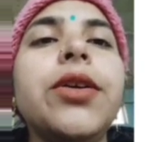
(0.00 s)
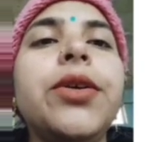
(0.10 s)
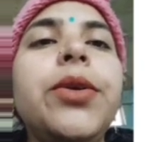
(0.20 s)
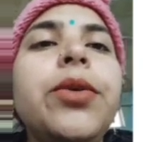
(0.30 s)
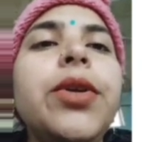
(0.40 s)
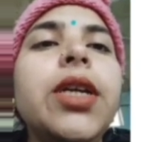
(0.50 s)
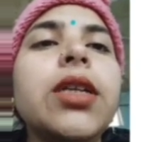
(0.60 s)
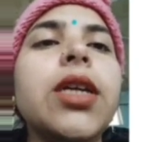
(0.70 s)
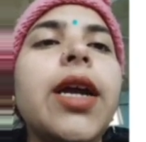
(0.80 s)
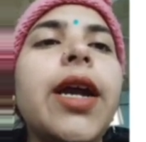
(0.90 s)

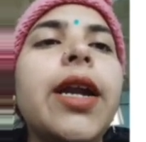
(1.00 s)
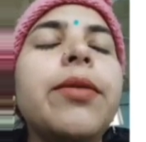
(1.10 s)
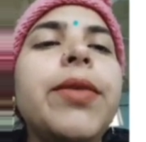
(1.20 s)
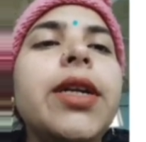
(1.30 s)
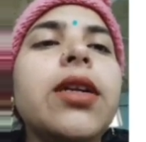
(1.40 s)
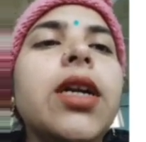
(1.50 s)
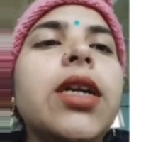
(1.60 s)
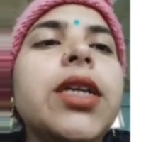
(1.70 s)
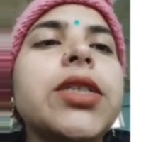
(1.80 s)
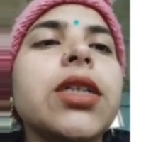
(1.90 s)
During the admit
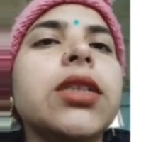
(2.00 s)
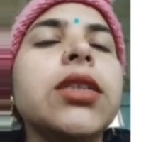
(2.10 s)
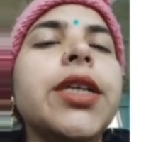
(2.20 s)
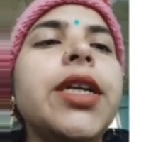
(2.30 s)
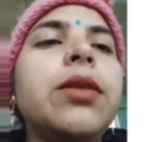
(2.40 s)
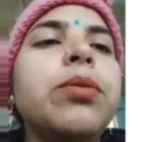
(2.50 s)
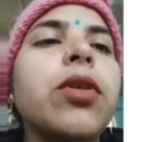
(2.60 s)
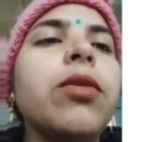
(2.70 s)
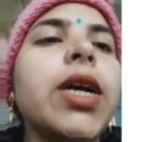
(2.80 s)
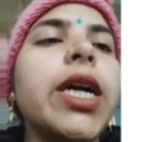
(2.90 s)
condition, it
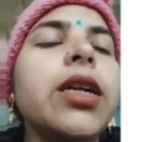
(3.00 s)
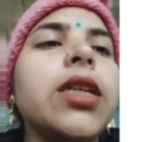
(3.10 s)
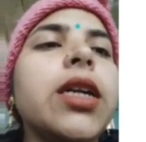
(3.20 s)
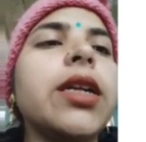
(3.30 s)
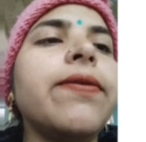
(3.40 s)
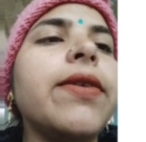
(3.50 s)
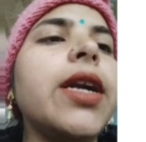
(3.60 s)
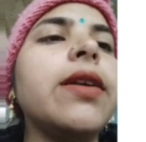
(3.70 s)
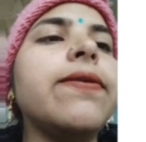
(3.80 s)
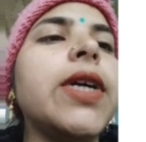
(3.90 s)
provides the
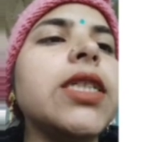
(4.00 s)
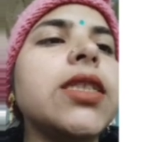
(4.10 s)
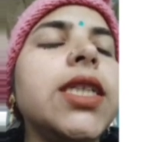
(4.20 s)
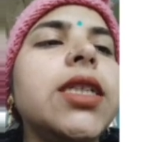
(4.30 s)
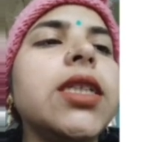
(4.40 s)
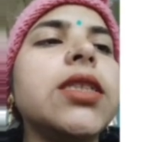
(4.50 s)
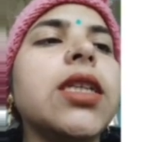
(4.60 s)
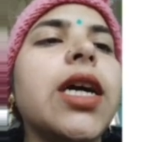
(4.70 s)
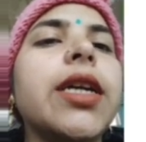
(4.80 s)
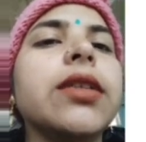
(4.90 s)
different facilities
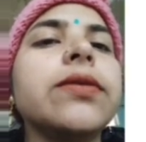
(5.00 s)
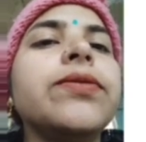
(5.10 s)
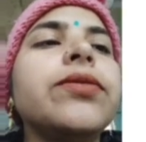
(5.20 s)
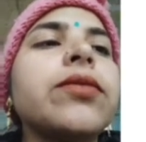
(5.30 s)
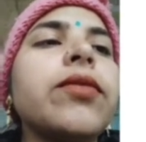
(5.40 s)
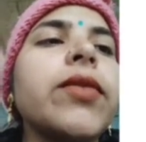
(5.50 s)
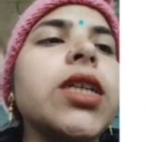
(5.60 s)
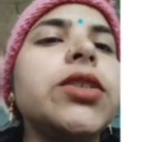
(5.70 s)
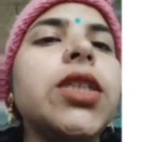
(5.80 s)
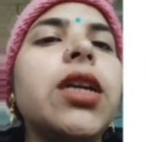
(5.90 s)
like
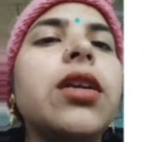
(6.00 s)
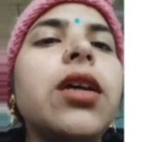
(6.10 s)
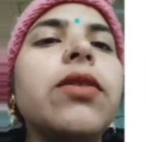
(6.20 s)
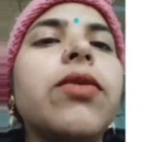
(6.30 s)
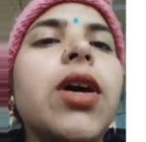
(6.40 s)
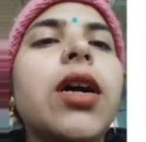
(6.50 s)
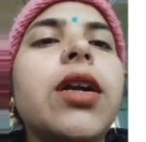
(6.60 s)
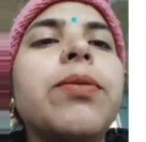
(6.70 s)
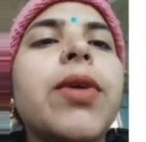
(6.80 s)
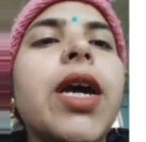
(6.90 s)
general
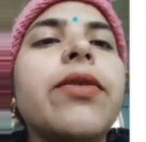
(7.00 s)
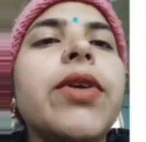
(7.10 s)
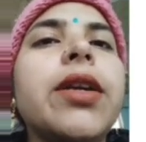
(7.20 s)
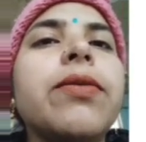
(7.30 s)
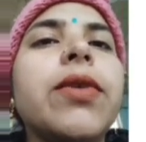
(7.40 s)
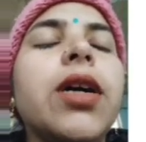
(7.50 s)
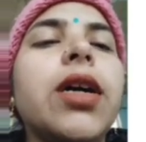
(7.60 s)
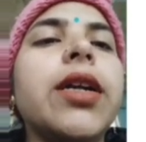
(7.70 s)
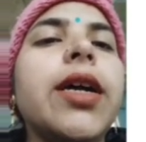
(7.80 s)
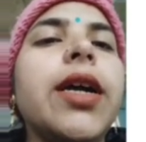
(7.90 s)
ward, private
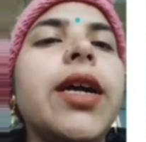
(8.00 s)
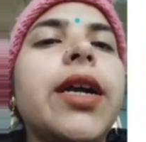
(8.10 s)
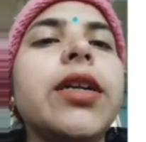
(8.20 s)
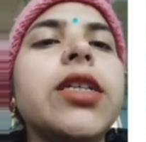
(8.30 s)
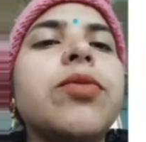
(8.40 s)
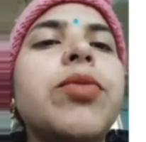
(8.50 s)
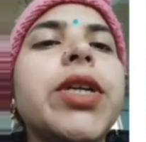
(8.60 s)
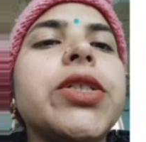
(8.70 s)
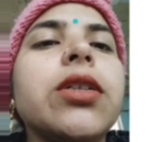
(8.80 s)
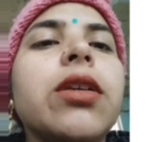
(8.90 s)
ward and
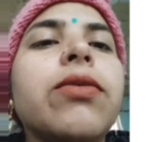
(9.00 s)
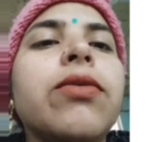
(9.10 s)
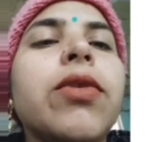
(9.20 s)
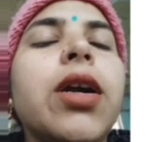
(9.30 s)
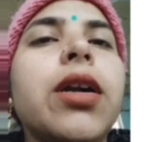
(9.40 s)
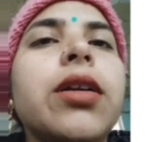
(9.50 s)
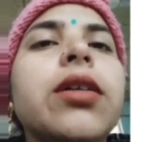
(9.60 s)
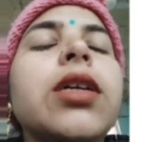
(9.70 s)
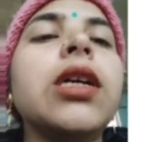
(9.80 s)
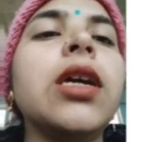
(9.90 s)
special ward
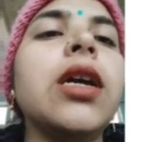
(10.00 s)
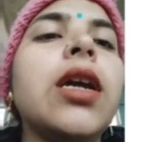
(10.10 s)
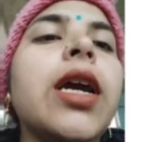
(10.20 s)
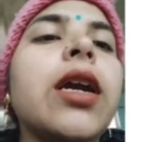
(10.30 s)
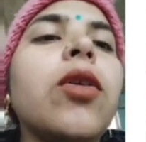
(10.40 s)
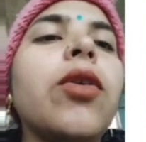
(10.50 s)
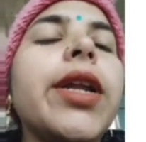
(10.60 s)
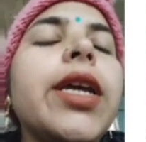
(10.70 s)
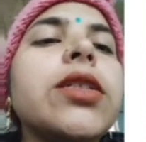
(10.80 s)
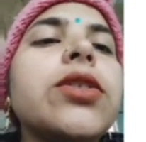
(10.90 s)

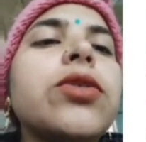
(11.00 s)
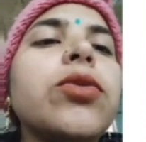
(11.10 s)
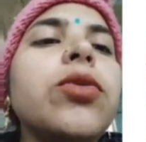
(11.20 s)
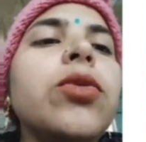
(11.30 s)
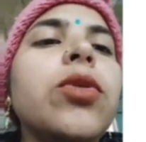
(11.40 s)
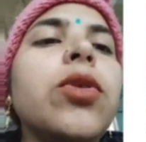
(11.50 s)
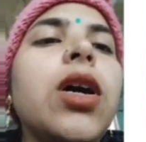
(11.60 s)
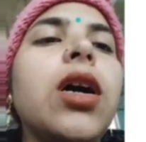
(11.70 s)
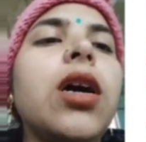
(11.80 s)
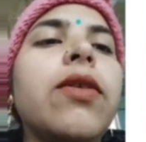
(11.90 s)
accordance to
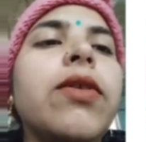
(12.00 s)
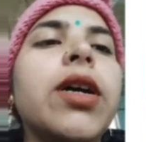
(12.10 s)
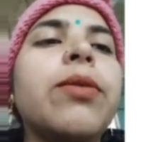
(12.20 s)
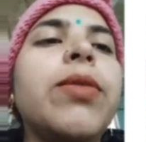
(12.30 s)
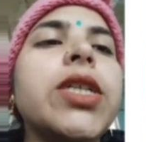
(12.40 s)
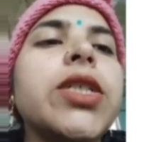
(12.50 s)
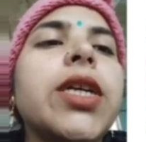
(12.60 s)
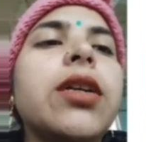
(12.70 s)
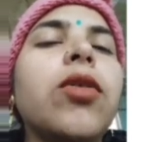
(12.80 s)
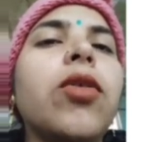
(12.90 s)
our
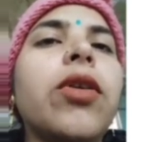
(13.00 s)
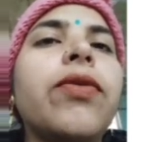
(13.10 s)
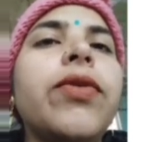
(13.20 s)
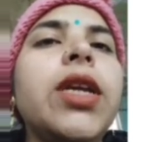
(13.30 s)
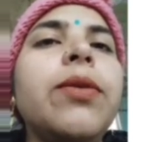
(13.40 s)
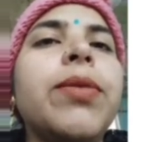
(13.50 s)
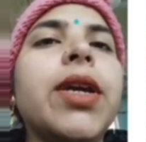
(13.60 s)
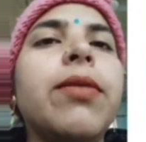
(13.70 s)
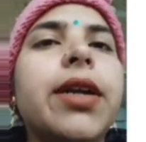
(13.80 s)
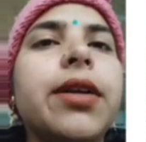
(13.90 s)
budget or fee
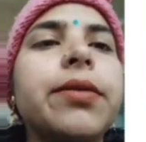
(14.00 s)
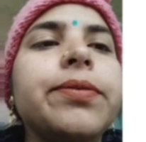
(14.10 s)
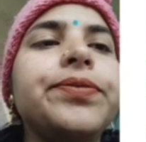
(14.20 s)
payment.